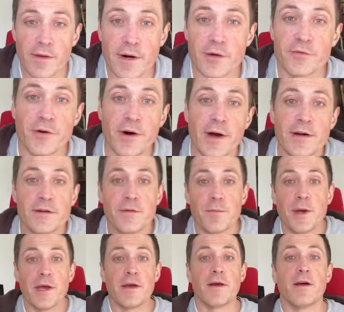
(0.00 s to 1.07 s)
I tried to
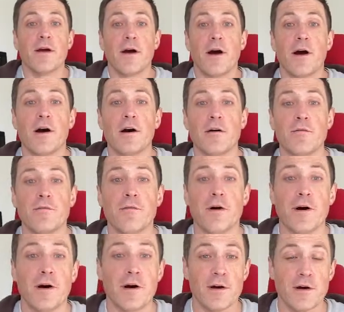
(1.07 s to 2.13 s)
make
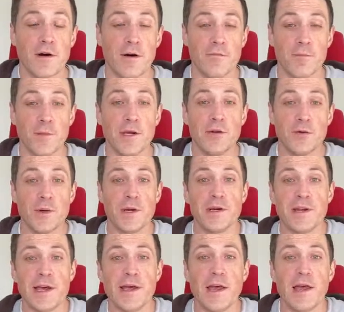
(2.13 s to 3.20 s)
of me doing
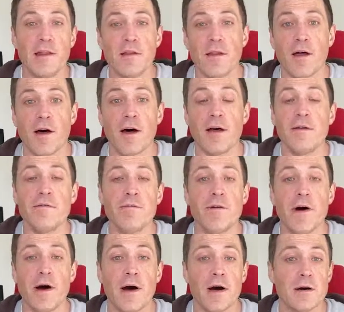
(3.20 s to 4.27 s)
day 8 live
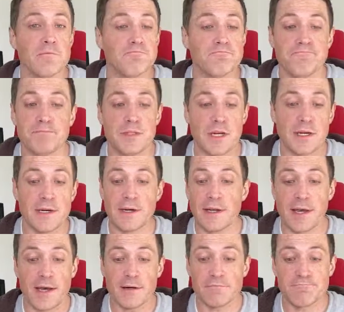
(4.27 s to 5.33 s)
didn't
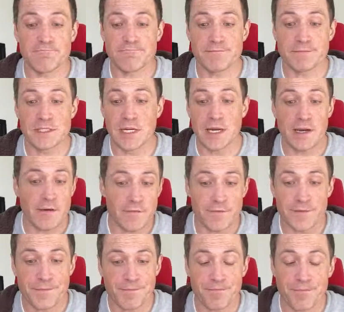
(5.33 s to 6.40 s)
get saved,
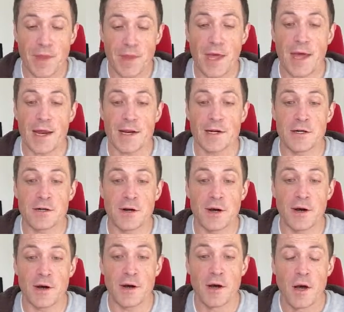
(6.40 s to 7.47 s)
and
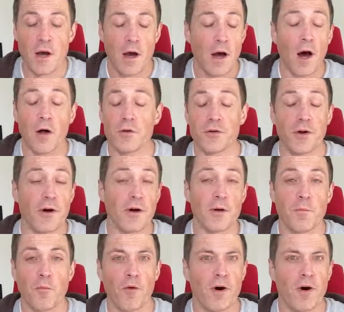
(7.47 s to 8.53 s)
I'll talk
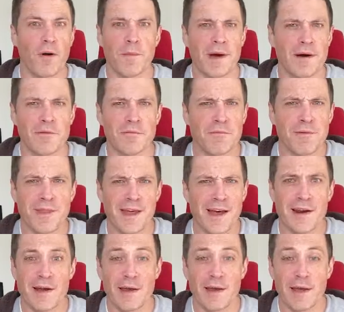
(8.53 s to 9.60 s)
more about that,
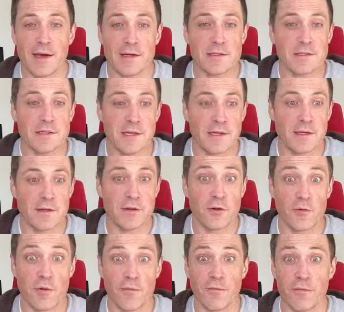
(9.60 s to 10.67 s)
I guess, in the
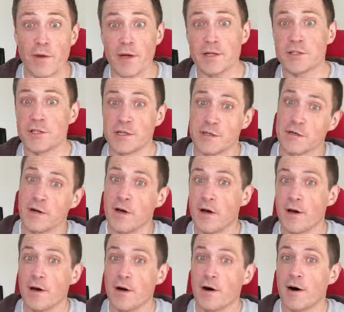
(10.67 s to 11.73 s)
reflection
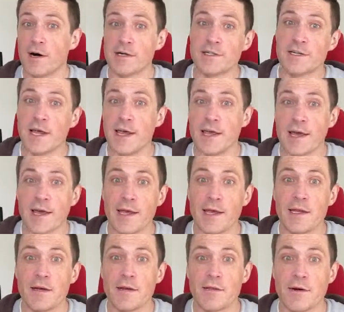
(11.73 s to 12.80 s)
on day
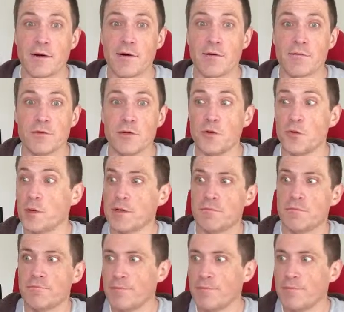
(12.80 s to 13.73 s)
8 that I'll do in